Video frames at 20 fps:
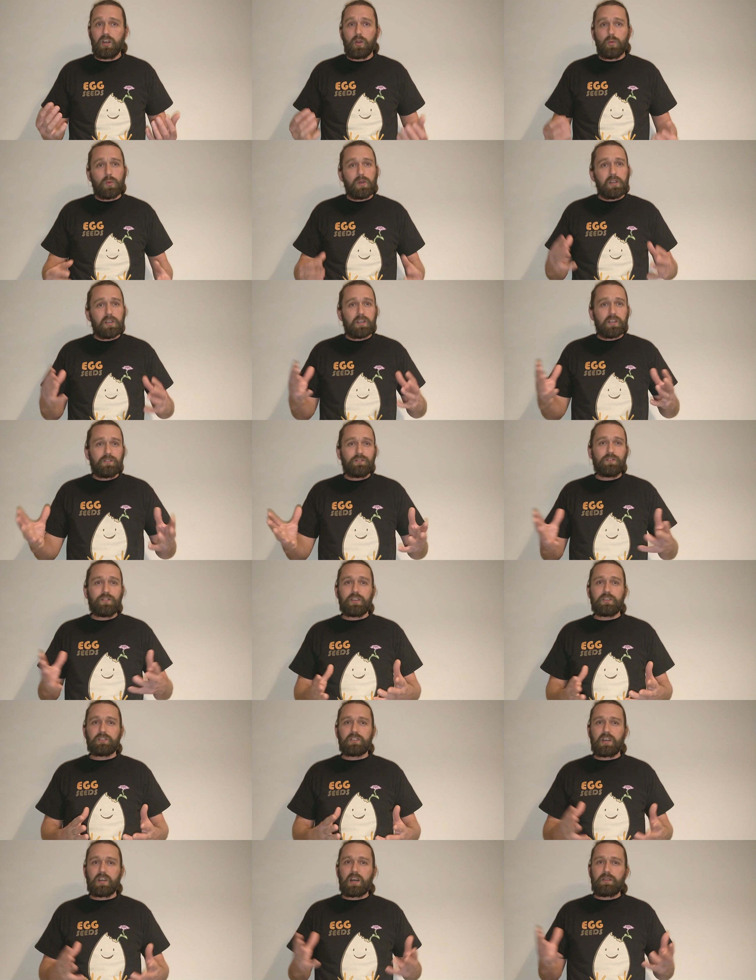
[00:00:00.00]
We're looking for
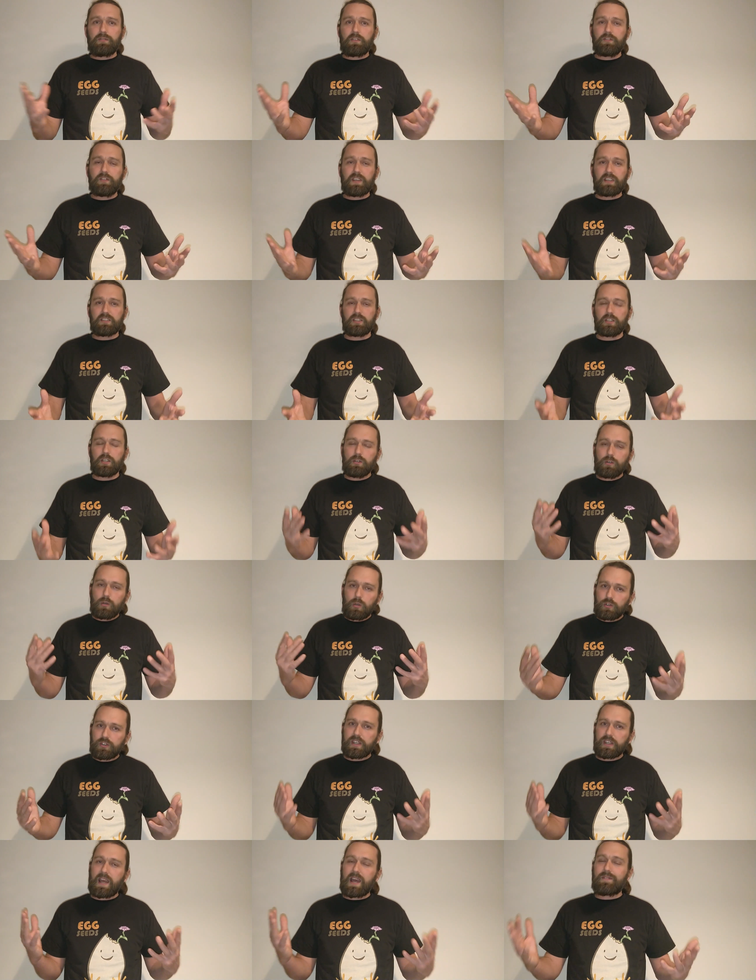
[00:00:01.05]
those other things that you
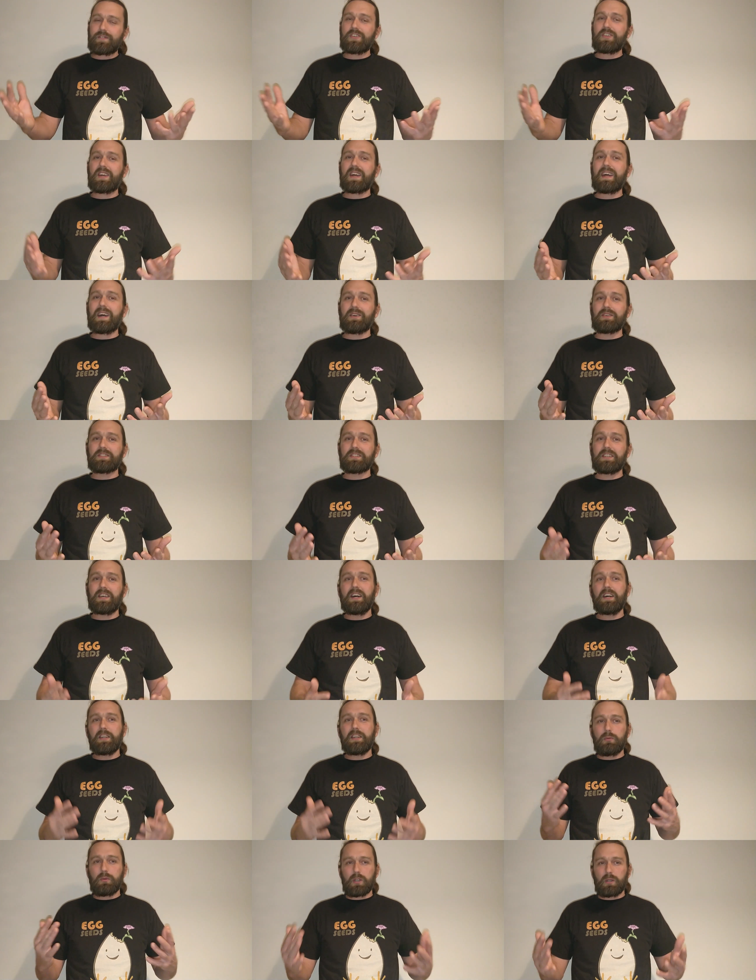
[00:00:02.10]
already have in your house
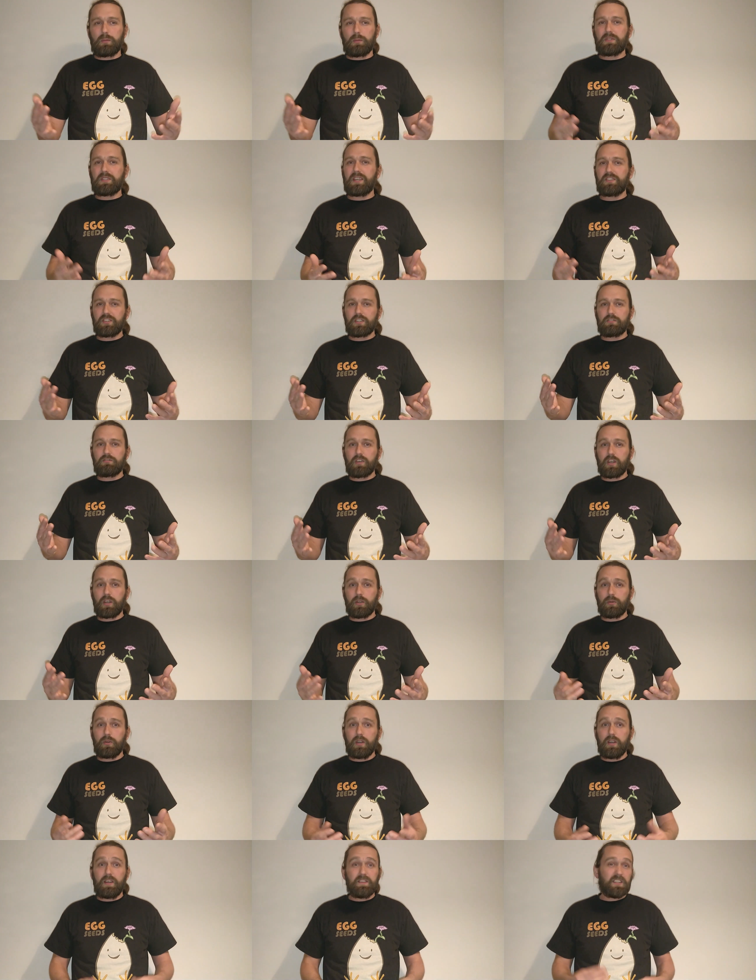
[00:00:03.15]
that we could potentially grow.
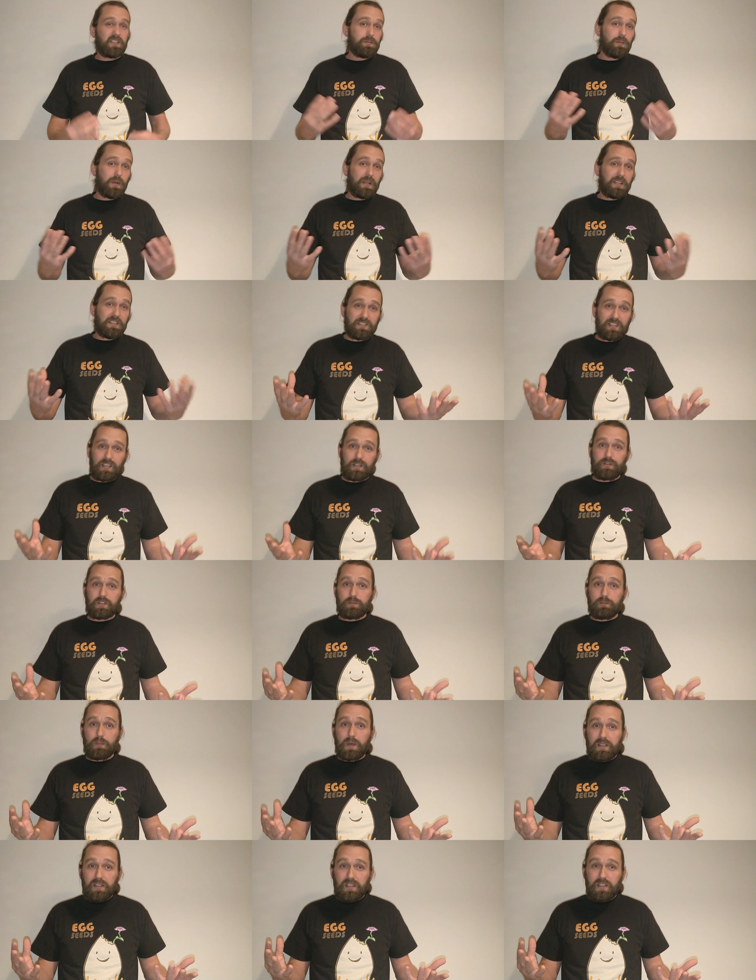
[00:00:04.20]
This might save us
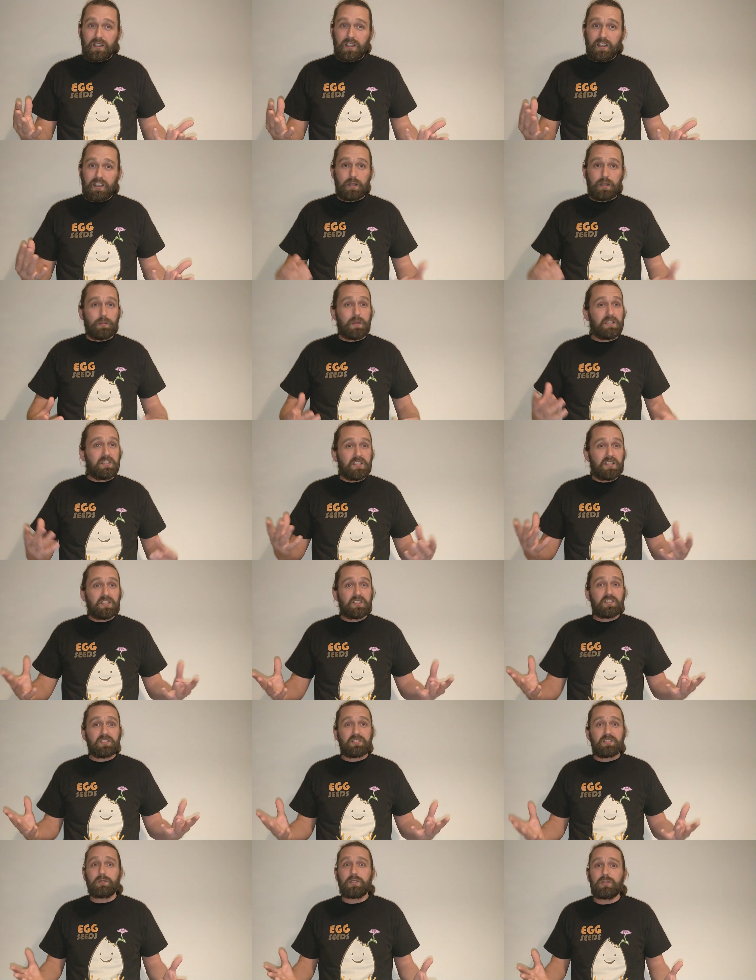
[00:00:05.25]
money, it might teach you
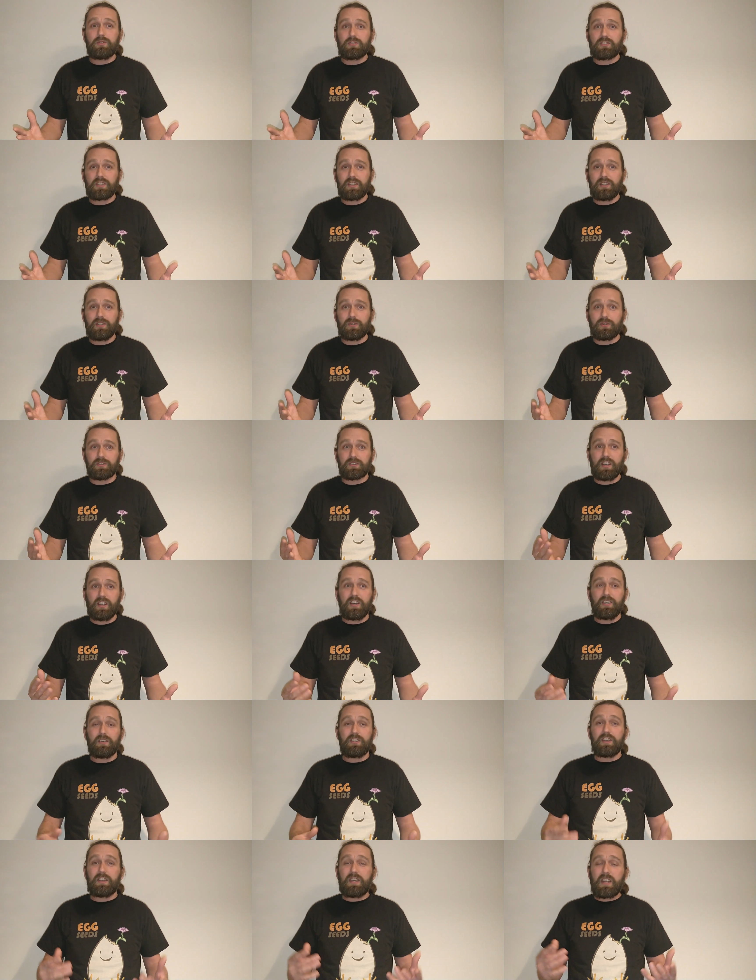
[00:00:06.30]
some new skills.
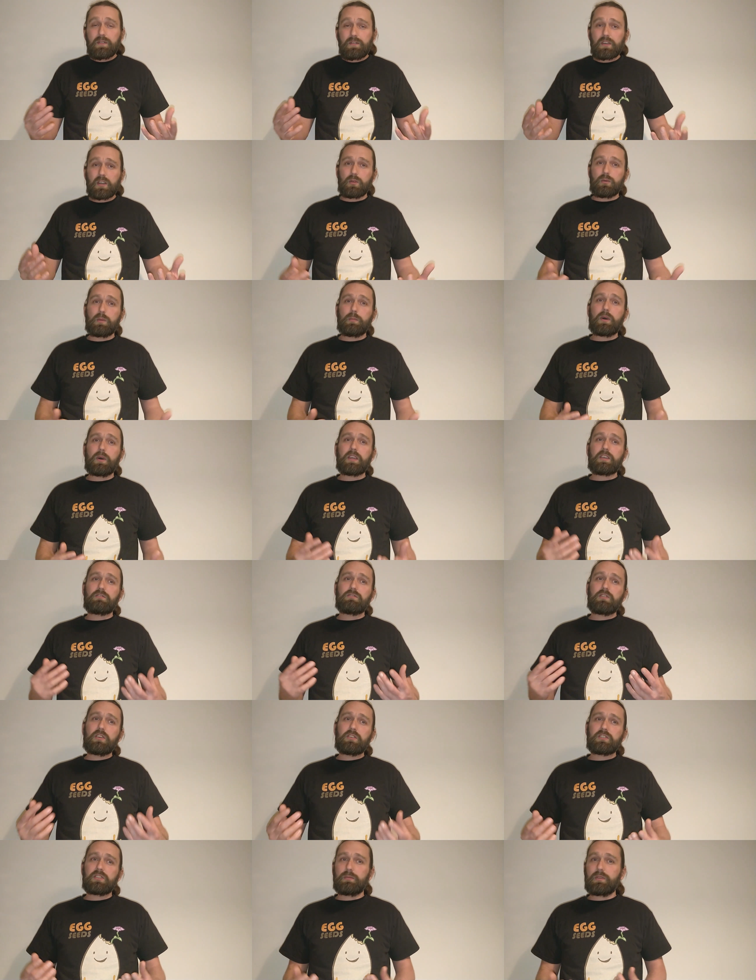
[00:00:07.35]
You never know, we might grow
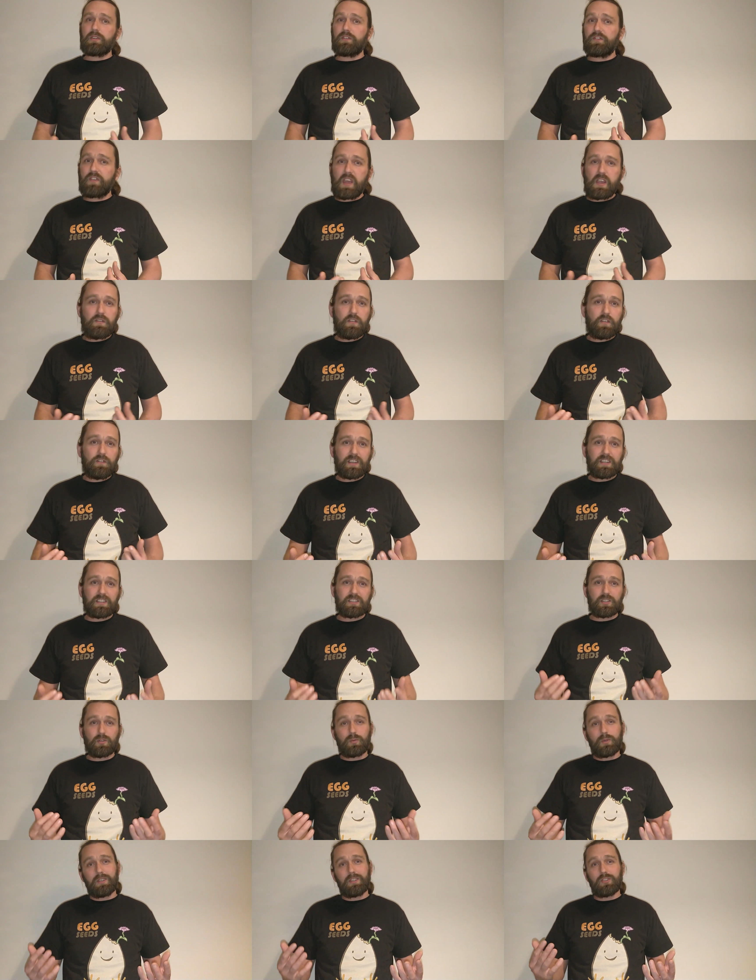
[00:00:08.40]
some of the favourite things
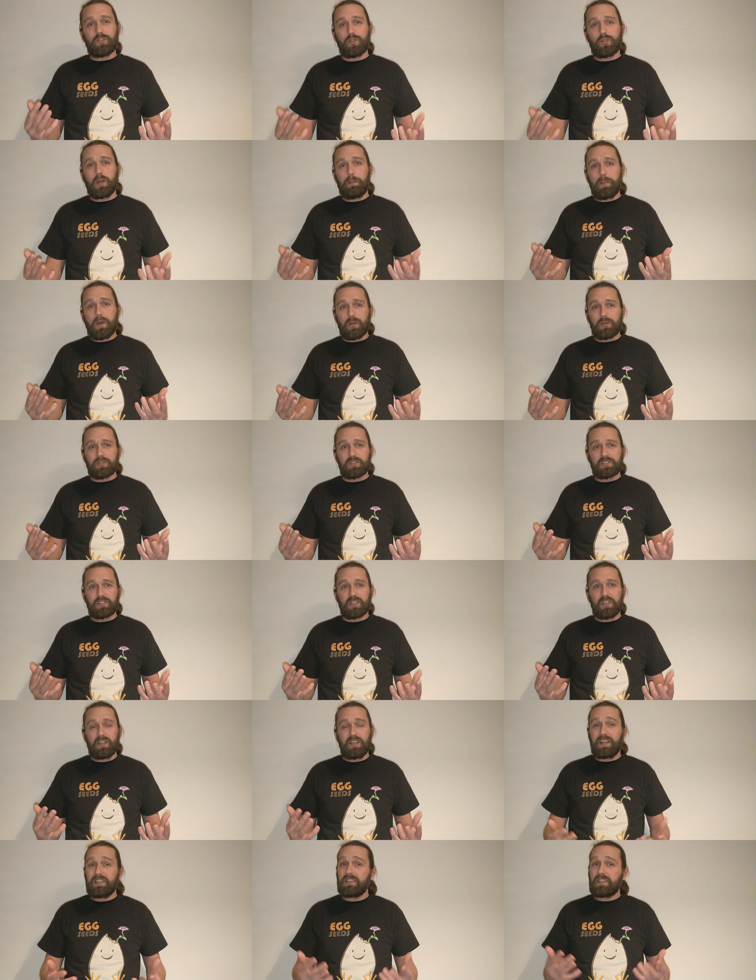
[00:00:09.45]
that we enjoy most
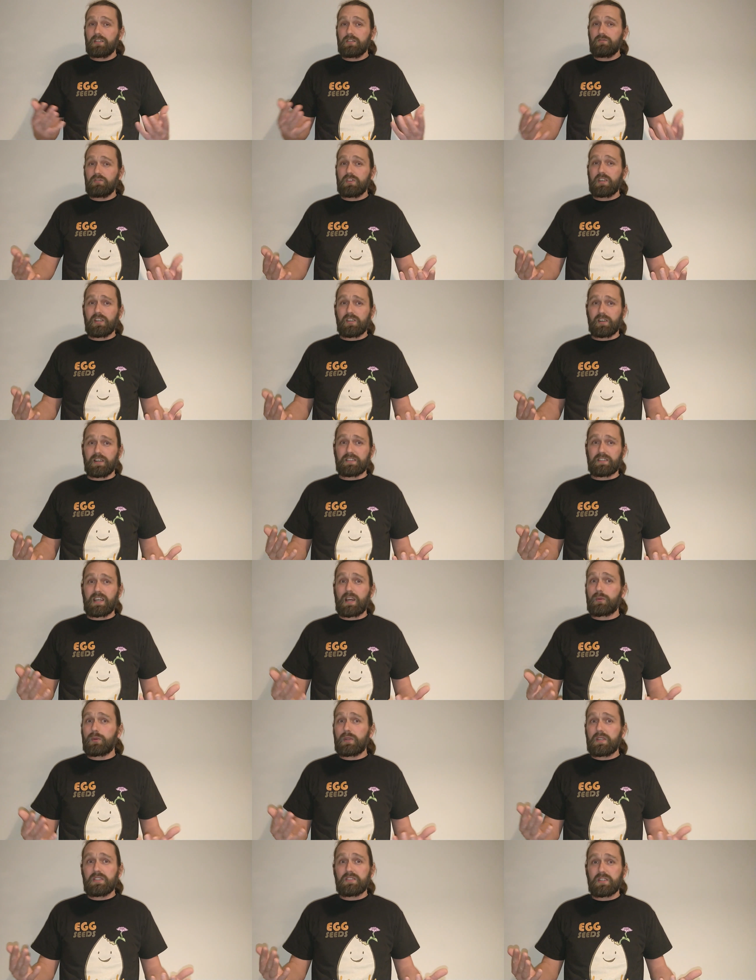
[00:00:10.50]
and didn't realise
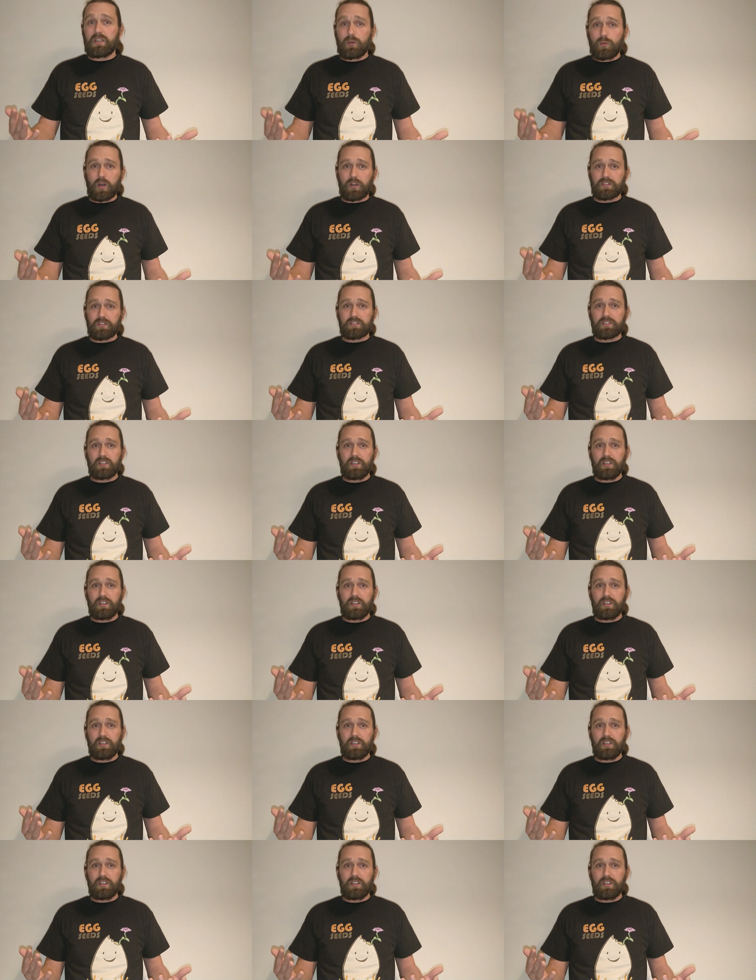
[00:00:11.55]
how easy it was.